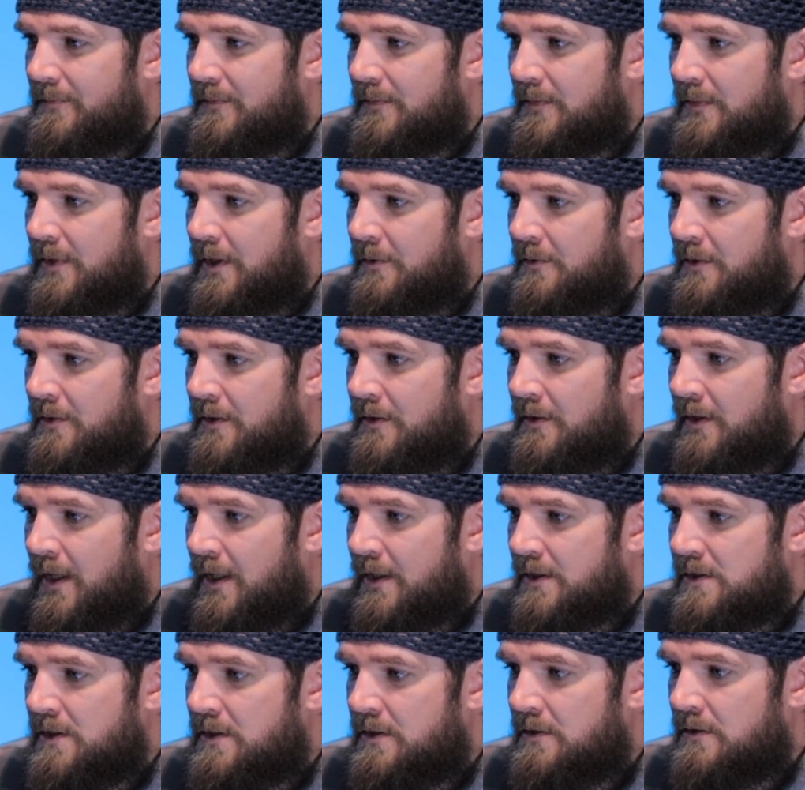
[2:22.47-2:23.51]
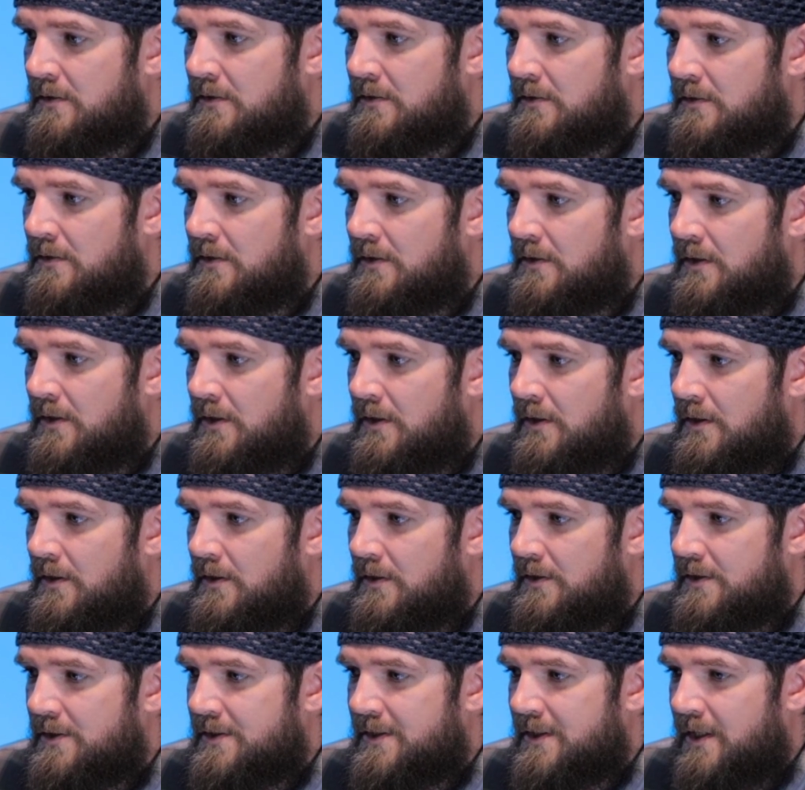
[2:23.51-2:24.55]
no interaction?
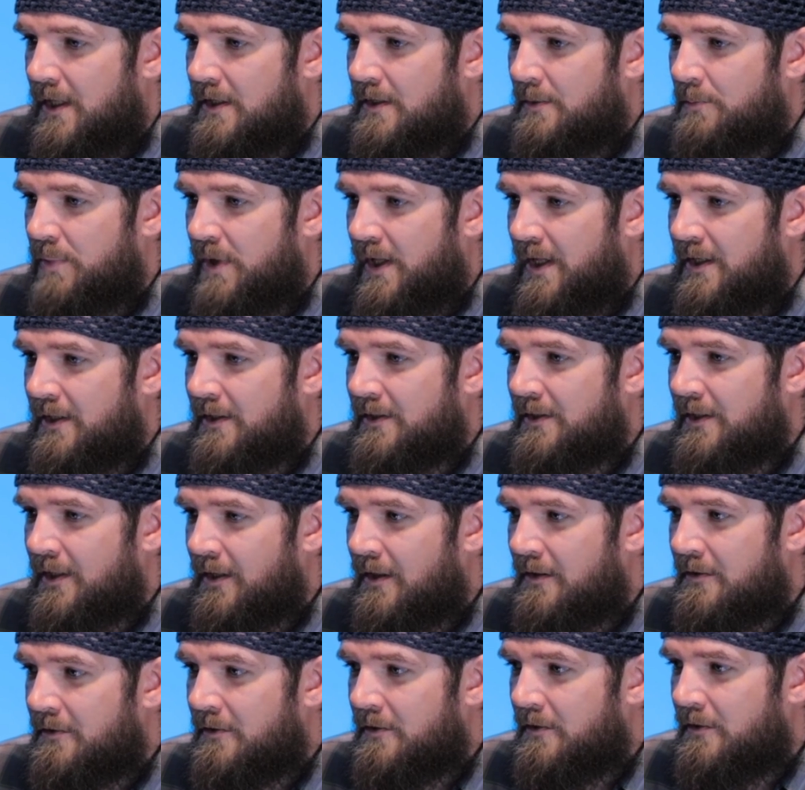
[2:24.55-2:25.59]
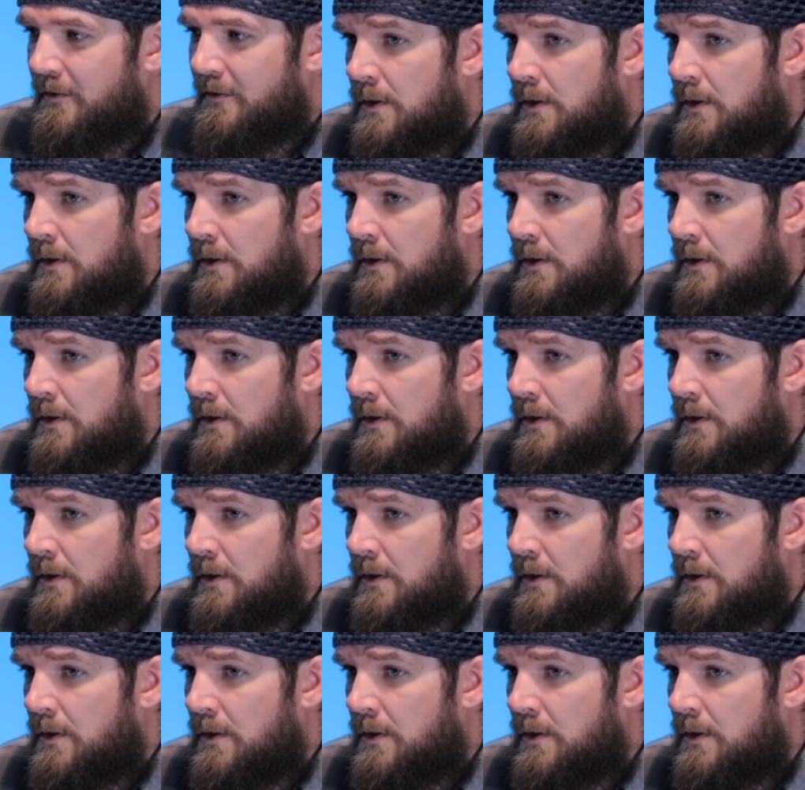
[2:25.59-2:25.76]
You're just kind of playing together.